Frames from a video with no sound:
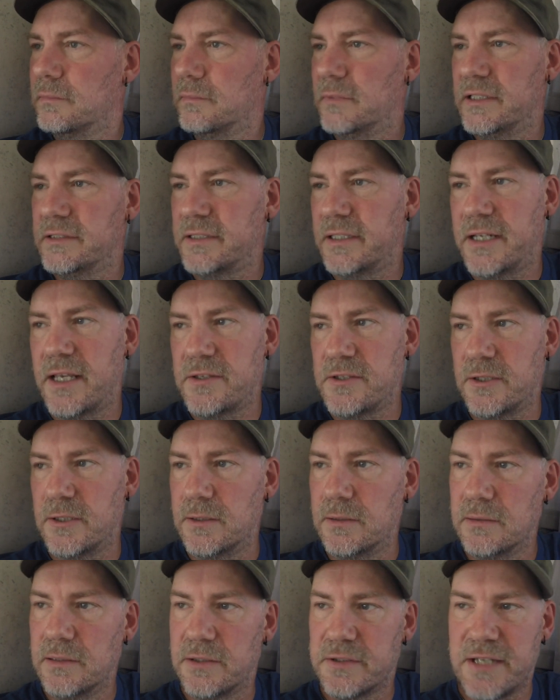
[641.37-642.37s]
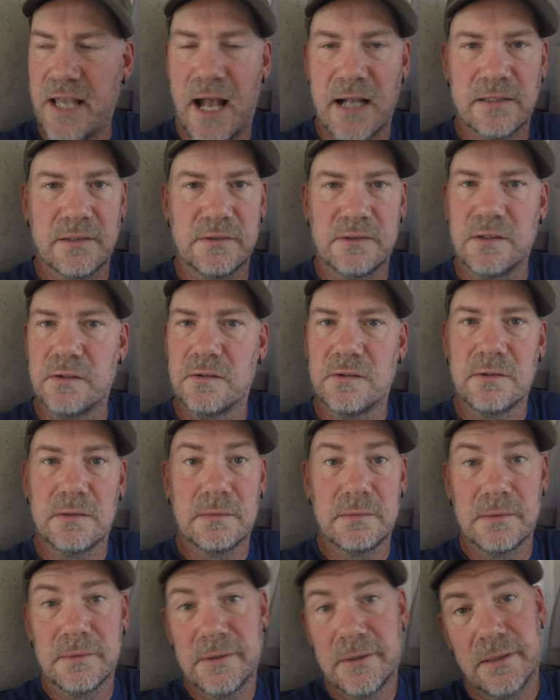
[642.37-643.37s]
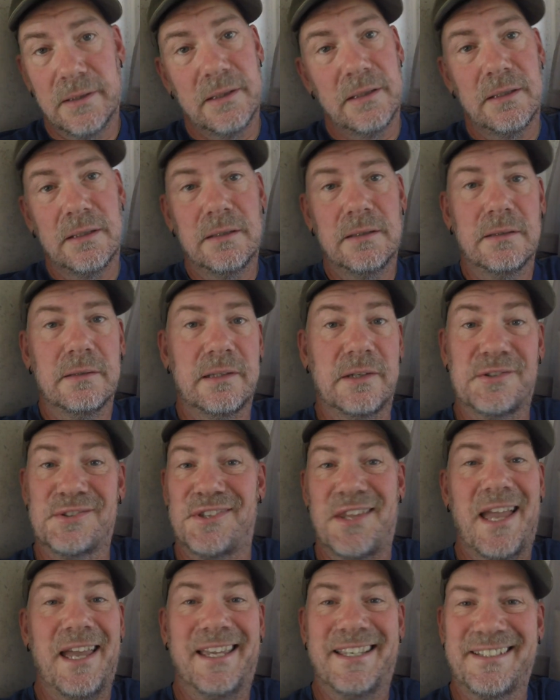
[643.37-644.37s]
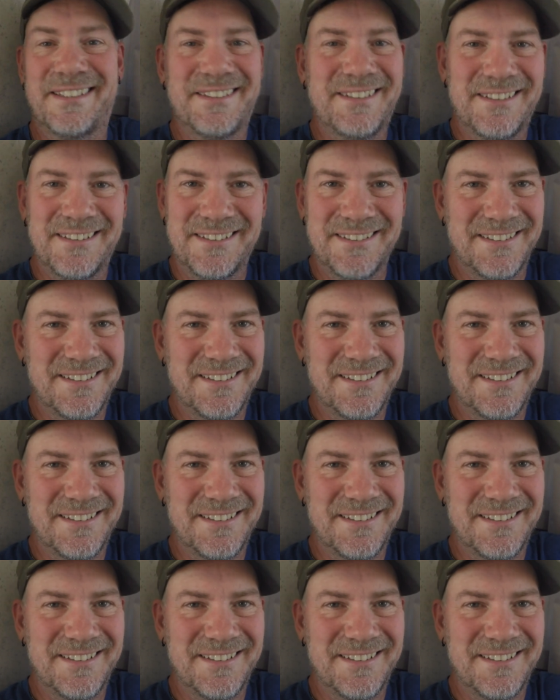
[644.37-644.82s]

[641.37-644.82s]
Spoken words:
It's a desert. There's cactuses. There's snakes.